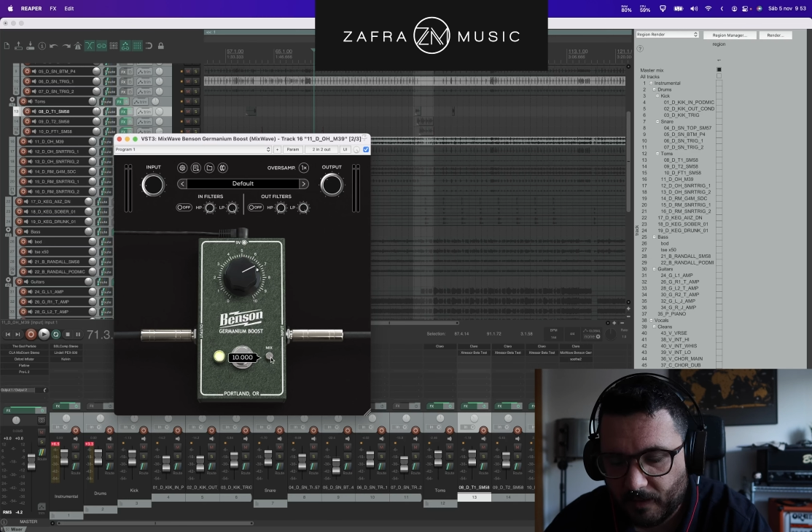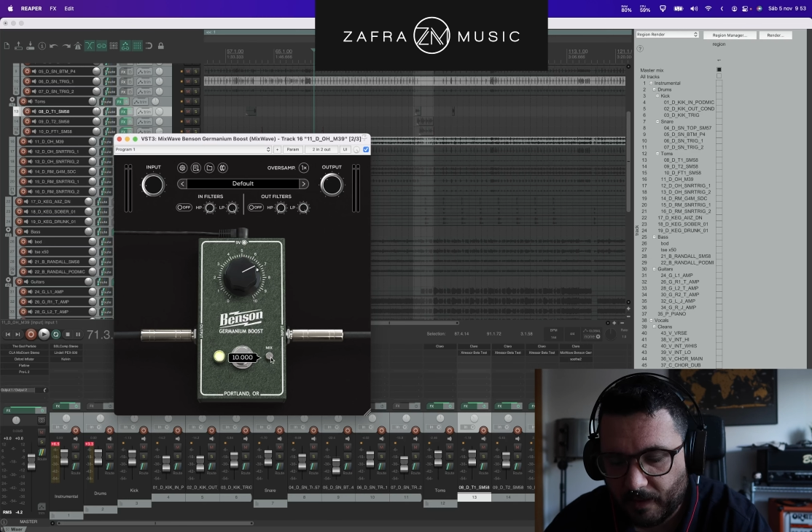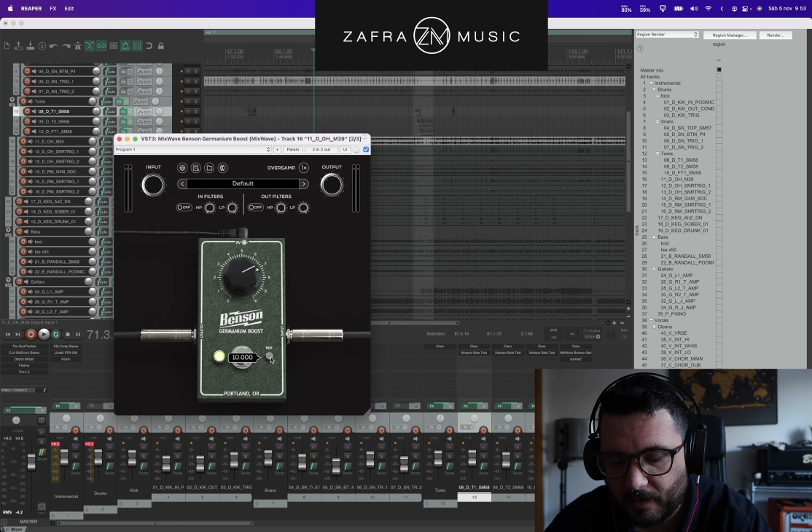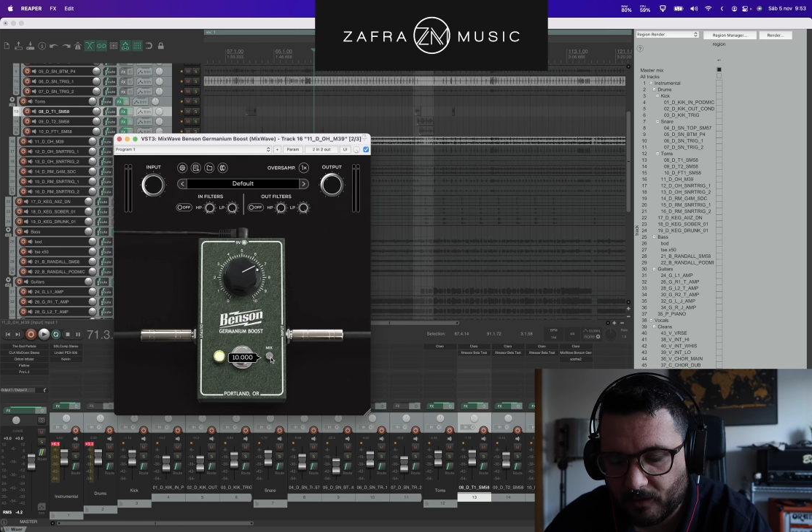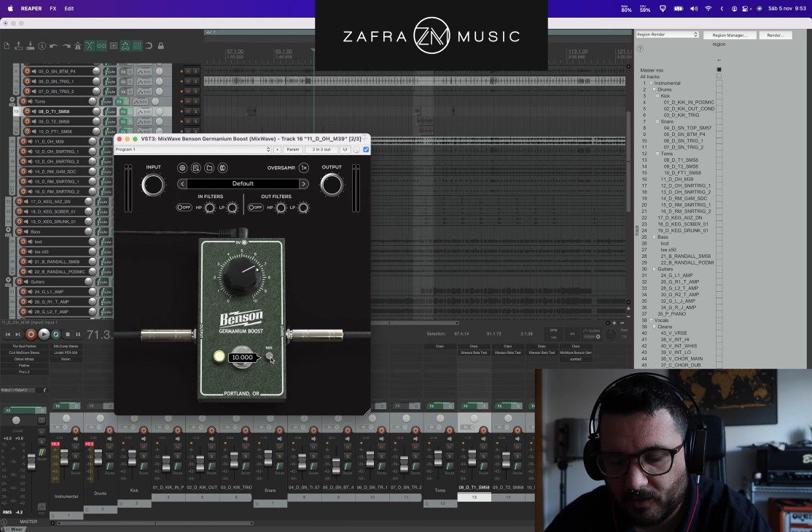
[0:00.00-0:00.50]

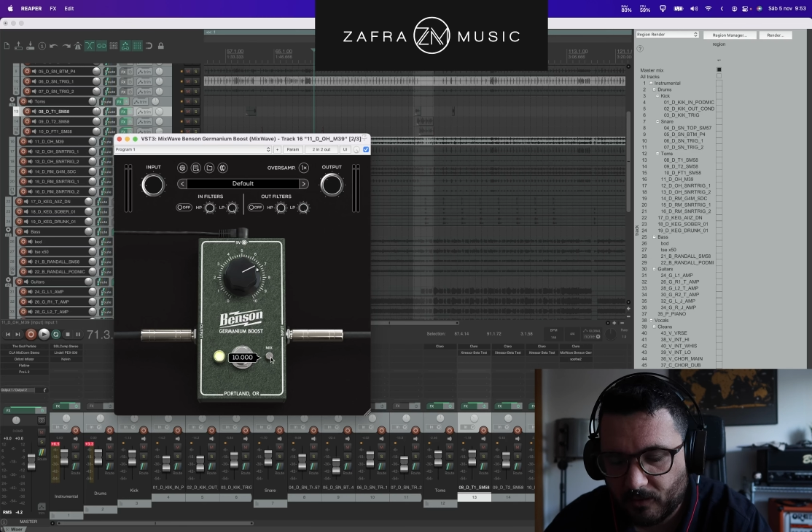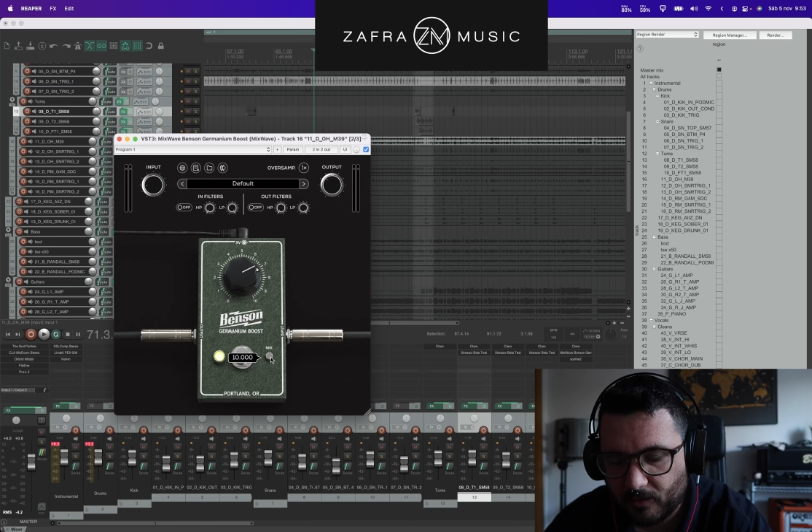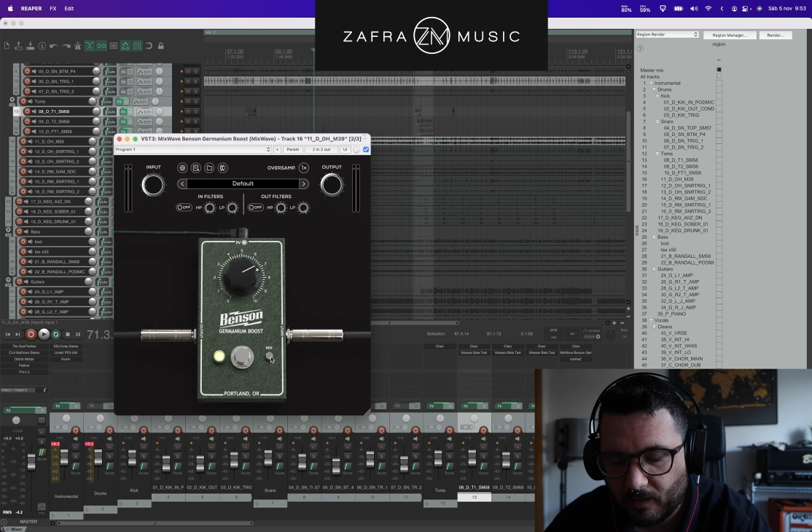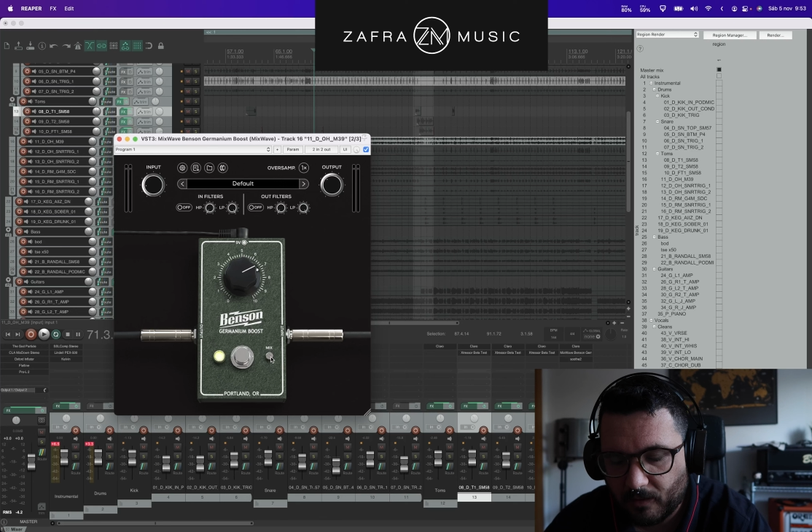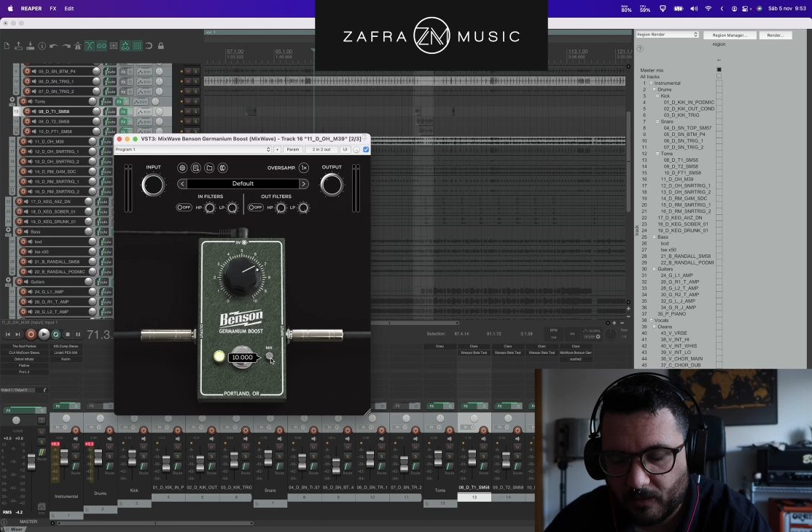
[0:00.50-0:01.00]
And
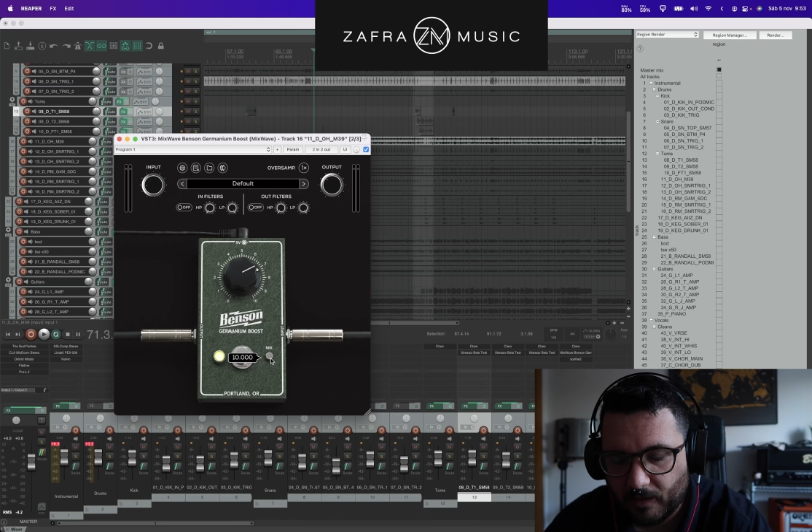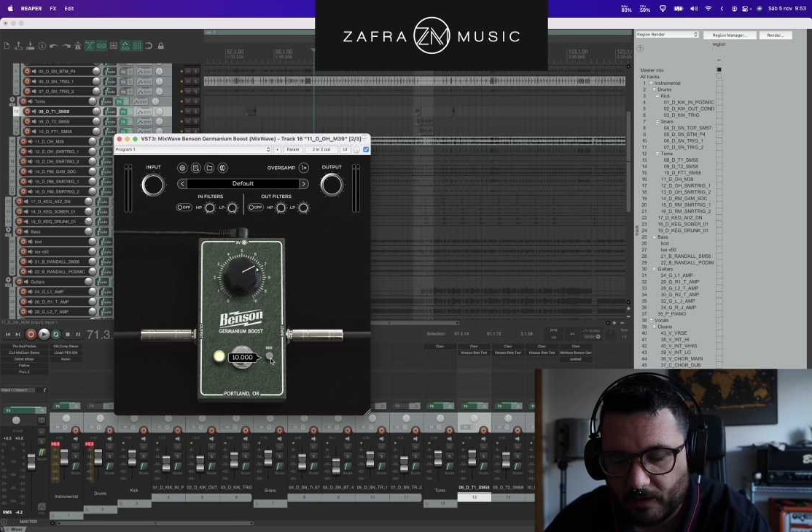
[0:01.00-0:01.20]
also, I don't know,